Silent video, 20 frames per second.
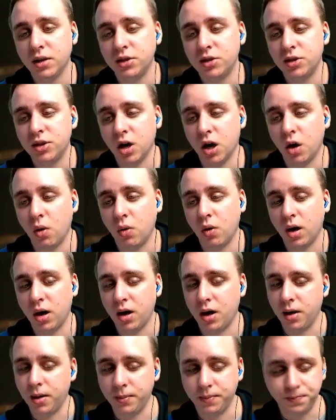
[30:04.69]
So
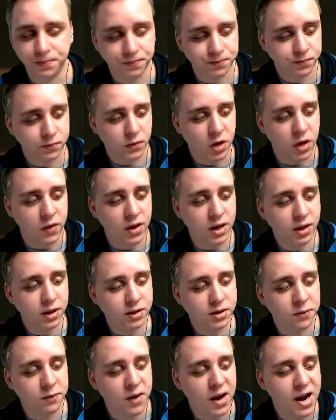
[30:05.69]
I
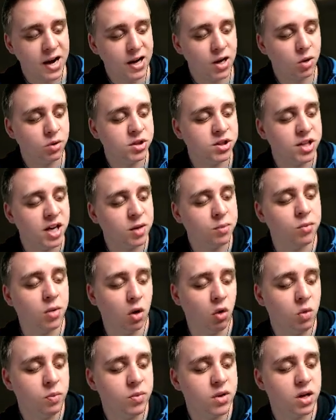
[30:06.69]
think Divino
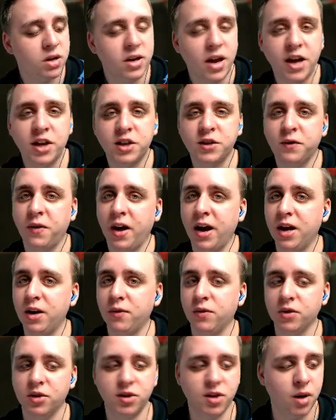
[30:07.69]
Zigbo will be a nice
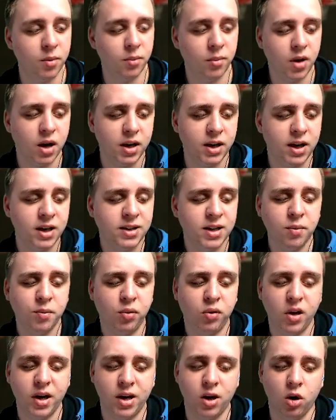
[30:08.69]
find for somebody. He didn't
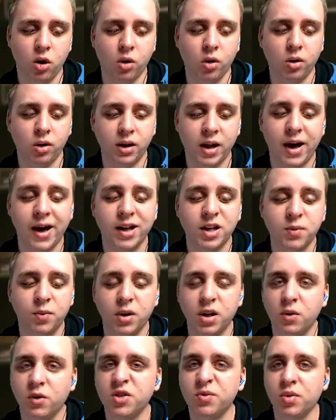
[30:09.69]
play a whole lot,
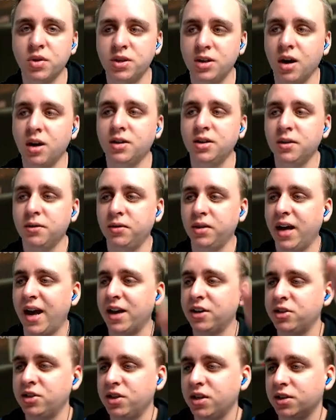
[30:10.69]
but he was productive
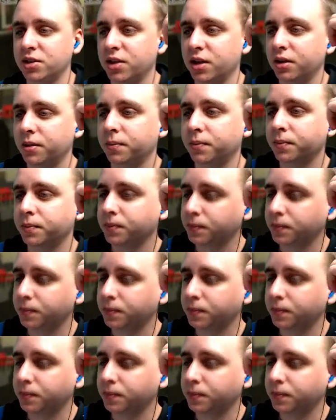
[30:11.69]
last season.